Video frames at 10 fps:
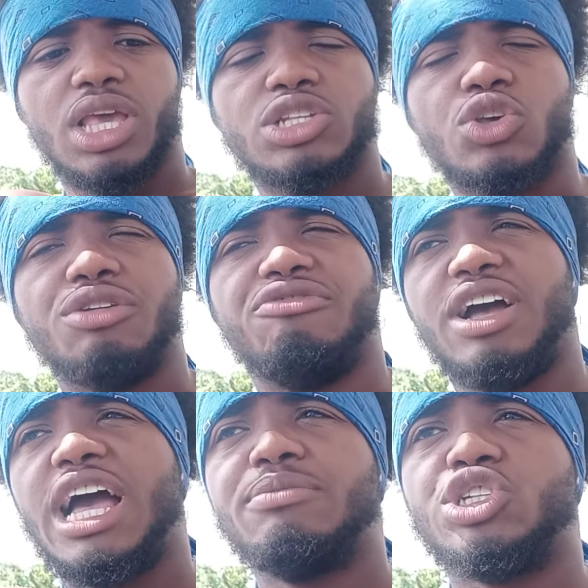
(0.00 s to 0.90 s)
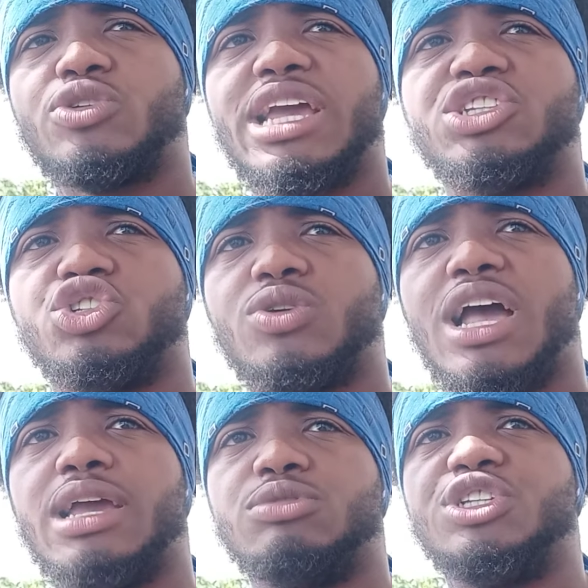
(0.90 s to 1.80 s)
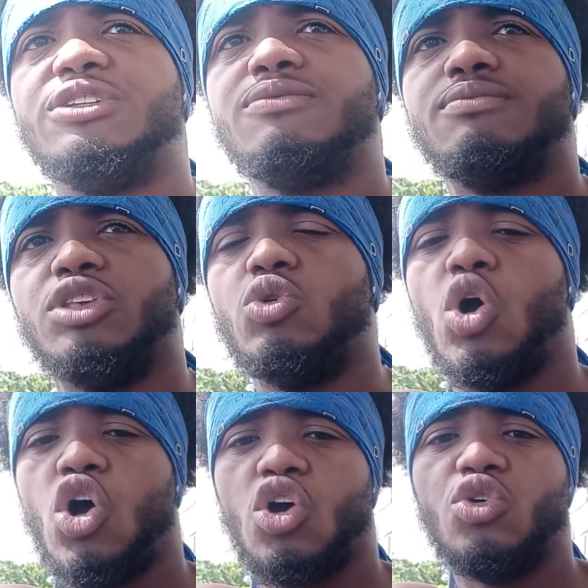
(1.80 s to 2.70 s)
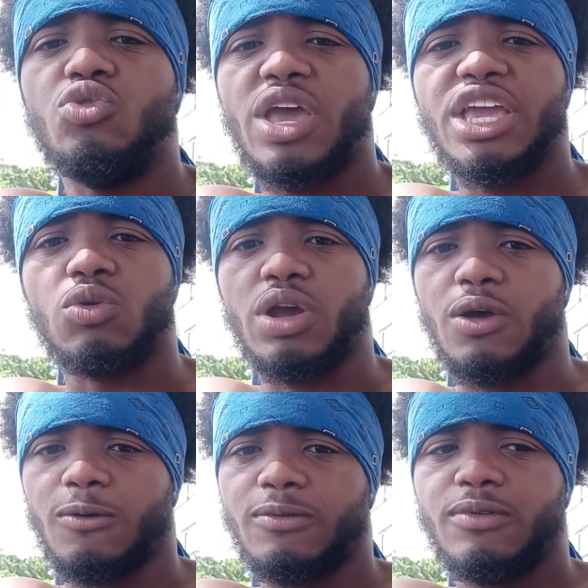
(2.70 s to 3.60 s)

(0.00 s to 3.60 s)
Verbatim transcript: So your vibe attracts your tribe, G. You are who you hang around.